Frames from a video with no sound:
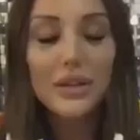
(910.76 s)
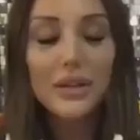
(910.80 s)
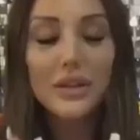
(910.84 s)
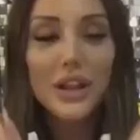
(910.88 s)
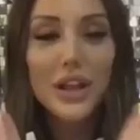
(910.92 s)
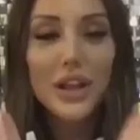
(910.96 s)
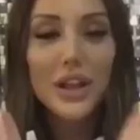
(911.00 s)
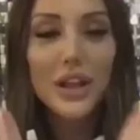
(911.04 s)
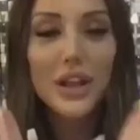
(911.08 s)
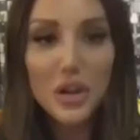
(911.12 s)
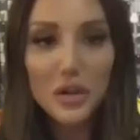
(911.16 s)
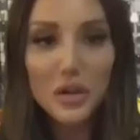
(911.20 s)

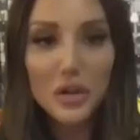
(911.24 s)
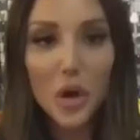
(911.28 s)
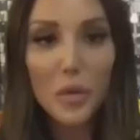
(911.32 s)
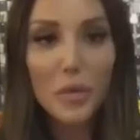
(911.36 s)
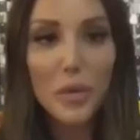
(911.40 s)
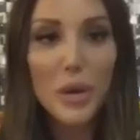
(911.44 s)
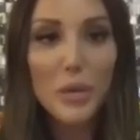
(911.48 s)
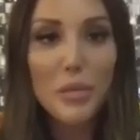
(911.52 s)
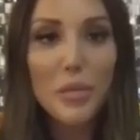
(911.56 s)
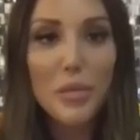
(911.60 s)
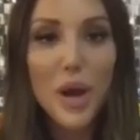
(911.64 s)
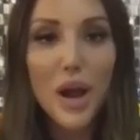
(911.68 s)
you've all
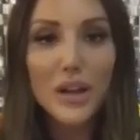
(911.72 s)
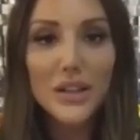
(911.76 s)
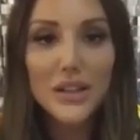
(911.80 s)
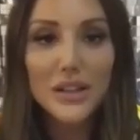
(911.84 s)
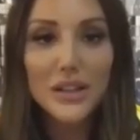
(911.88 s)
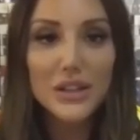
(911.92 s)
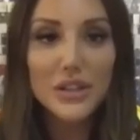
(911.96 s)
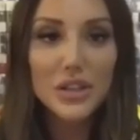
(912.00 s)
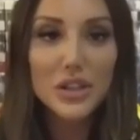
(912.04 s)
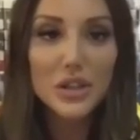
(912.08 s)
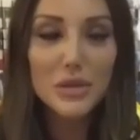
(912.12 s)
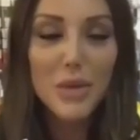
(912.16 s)
been
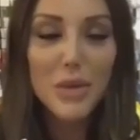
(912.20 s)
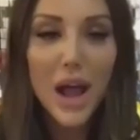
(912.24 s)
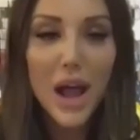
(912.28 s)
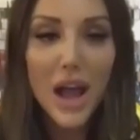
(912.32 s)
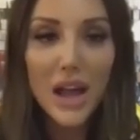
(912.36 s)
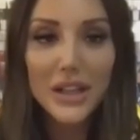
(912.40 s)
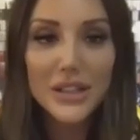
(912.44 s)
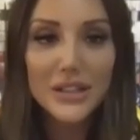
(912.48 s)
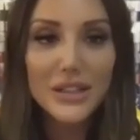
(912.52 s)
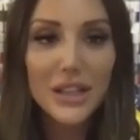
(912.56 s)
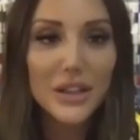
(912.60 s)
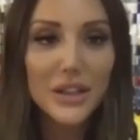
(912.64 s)
practising some
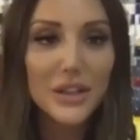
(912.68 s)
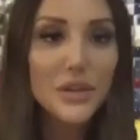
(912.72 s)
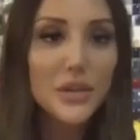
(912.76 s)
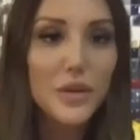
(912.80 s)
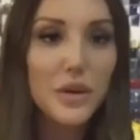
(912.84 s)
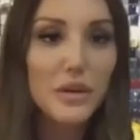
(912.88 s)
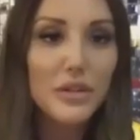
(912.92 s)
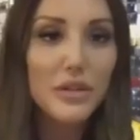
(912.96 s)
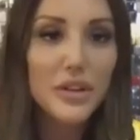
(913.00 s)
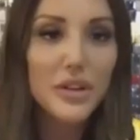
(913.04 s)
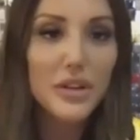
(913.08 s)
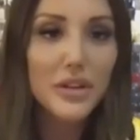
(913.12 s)
accents
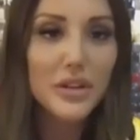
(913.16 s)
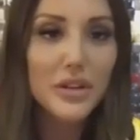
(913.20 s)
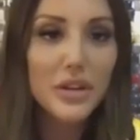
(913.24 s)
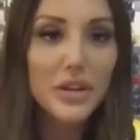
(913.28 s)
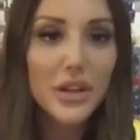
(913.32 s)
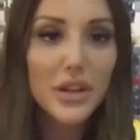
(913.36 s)
for us.